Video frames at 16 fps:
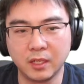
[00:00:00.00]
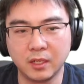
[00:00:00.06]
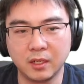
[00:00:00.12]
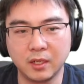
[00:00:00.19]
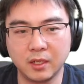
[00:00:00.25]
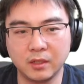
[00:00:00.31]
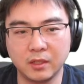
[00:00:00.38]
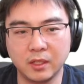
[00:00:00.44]

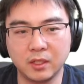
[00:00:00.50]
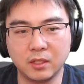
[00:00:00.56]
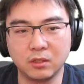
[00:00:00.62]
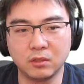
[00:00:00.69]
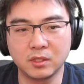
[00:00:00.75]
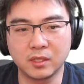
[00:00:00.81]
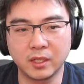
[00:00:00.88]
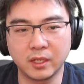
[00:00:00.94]
and then
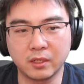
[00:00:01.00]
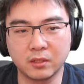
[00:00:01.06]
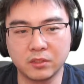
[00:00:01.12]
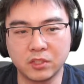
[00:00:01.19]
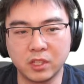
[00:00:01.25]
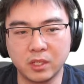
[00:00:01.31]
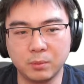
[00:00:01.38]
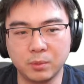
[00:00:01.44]
you select a
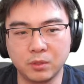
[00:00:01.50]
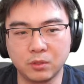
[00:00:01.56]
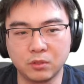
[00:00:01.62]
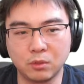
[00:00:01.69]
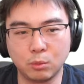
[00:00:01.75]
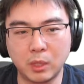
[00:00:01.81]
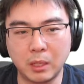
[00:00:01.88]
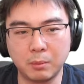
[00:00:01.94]
type, go
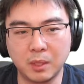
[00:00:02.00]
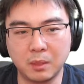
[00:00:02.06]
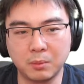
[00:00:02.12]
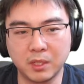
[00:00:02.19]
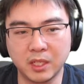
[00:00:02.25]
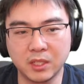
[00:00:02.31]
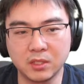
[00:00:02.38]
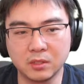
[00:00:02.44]
to web
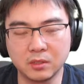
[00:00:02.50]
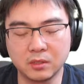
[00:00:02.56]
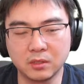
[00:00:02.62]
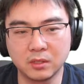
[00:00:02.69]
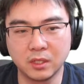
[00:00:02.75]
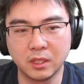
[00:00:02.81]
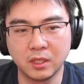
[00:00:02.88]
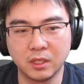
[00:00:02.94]

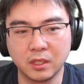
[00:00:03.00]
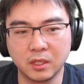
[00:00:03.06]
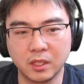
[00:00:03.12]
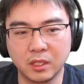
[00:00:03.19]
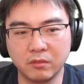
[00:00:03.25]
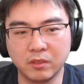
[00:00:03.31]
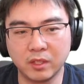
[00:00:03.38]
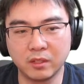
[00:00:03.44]
applications,
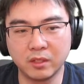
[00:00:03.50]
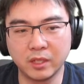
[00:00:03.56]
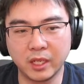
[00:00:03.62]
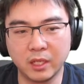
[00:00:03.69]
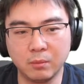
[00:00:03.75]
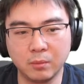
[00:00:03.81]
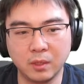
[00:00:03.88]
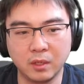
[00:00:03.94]
give it a
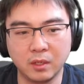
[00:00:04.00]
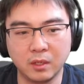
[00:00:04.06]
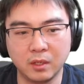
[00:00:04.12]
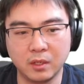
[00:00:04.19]
name,